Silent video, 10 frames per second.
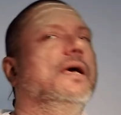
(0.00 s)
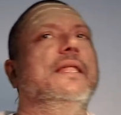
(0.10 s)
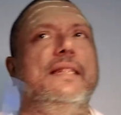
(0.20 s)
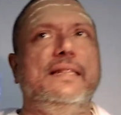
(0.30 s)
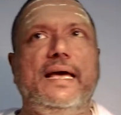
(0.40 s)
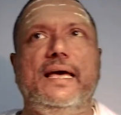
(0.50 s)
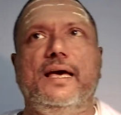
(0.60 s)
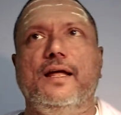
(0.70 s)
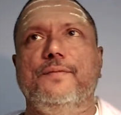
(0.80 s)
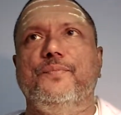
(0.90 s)

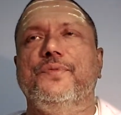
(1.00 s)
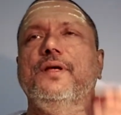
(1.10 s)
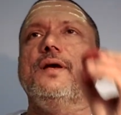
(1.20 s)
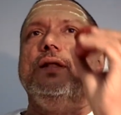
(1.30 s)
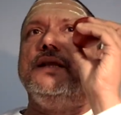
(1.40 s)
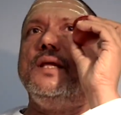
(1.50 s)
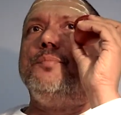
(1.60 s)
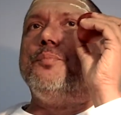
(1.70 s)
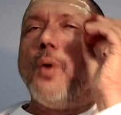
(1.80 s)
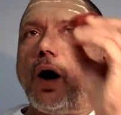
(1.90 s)
there,
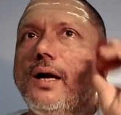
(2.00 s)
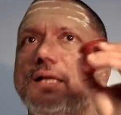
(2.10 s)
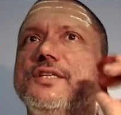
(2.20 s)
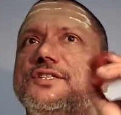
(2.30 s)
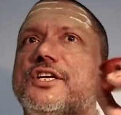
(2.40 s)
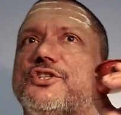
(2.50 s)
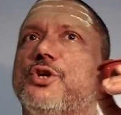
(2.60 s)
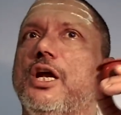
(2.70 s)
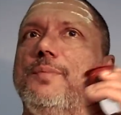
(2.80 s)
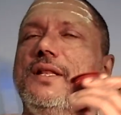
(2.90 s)
the pot is
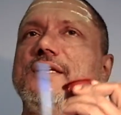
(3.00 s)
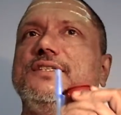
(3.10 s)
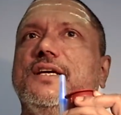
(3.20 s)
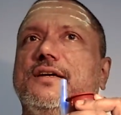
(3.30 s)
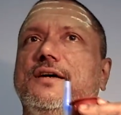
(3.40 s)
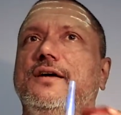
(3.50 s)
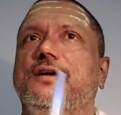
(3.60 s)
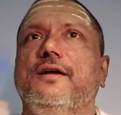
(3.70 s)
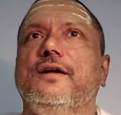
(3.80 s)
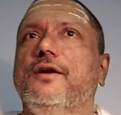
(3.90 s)
destroyed by the stick,
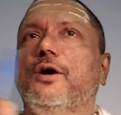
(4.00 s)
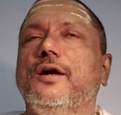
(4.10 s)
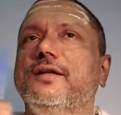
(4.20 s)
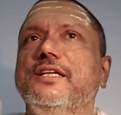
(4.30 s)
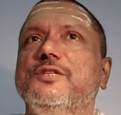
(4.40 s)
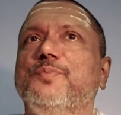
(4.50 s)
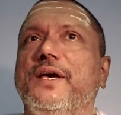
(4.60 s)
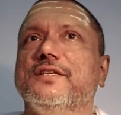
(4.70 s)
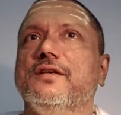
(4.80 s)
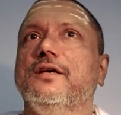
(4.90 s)
not the
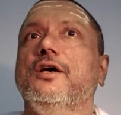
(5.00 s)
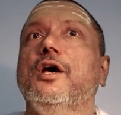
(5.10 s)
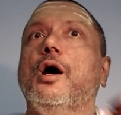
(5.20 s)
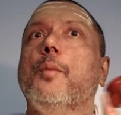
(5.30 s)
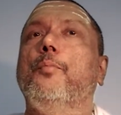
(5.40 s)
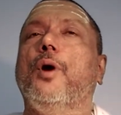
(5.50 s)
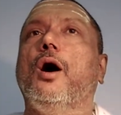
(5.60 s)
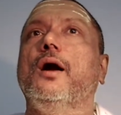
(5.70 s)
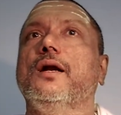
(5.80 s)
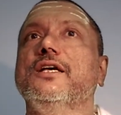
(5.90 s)
space.
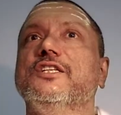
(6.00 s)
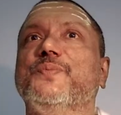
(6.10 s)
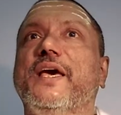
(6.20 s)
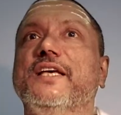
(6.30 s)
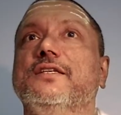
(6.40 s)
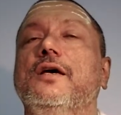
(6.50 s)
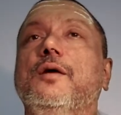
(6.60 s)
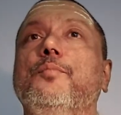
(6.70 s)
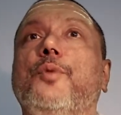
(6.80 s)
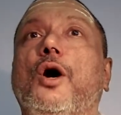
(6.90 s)
Pot, space.
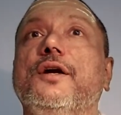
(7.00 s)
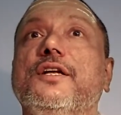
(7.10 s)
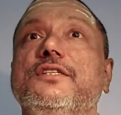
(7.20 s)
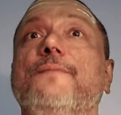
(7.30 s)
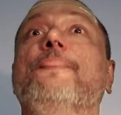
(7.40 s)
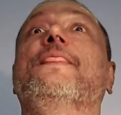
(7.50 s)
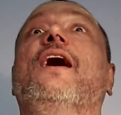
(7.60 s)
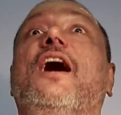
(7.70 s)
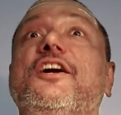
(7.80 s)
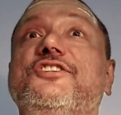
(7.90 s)
Pot is
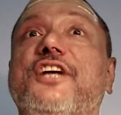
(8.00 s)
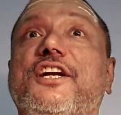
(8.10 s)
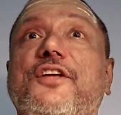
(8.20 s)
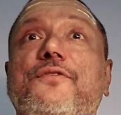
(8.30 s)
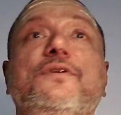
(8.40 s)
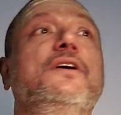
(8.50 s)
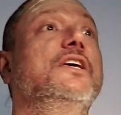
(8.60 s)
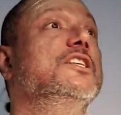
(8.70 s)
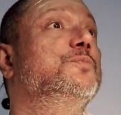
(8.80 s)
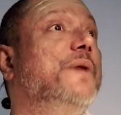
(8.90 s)
adjective.
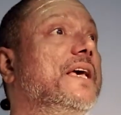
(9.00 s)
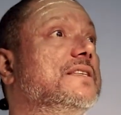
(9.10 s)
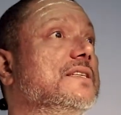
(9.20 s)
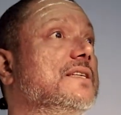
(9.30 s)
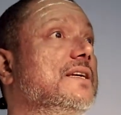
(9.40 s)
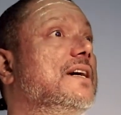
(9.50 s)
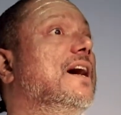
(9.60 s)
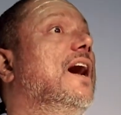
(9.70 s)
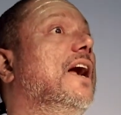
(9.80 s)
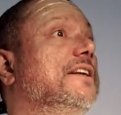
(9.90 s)
Space is
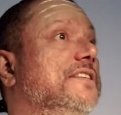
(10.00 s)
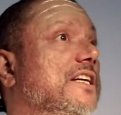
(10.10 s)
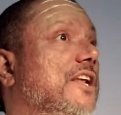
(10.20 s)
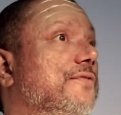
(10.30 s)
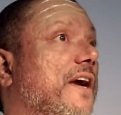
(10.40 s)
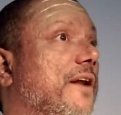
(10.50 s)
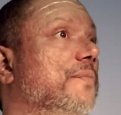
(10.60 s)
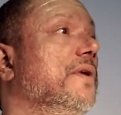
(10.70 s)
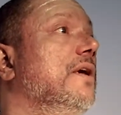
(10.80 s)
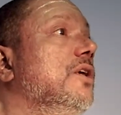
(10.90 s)
adjectified.
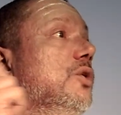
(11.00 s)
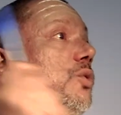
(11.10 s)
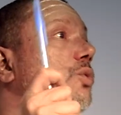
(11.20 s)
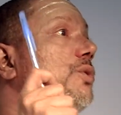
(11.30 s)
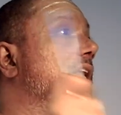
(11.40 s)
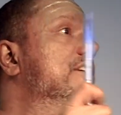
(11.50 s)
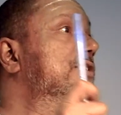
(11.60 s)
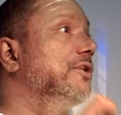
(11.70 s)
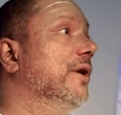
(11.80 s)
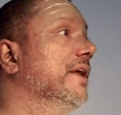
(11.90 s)
You
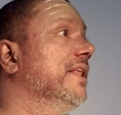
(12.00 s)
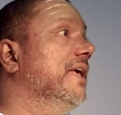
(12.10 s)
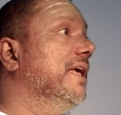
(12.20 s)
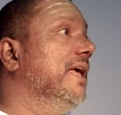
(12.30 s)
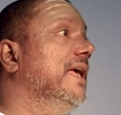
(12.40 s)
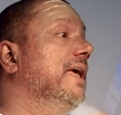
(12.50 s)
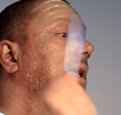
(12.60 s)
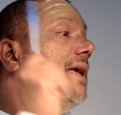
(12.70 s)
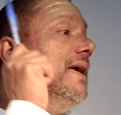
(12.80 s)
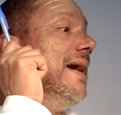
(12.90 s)
destroy
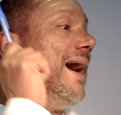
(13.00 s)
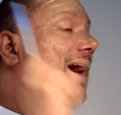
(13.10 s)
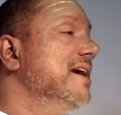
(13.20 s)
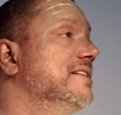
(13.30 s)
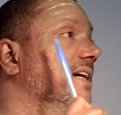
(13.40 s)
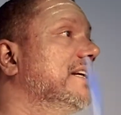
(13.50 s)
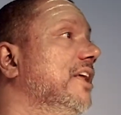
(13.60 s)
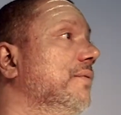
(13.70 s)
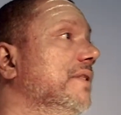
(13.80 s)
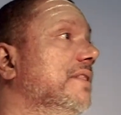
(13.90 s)
the
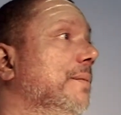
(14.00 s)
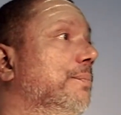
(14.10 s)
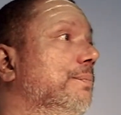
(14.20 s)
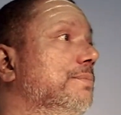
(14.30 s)
adjective with the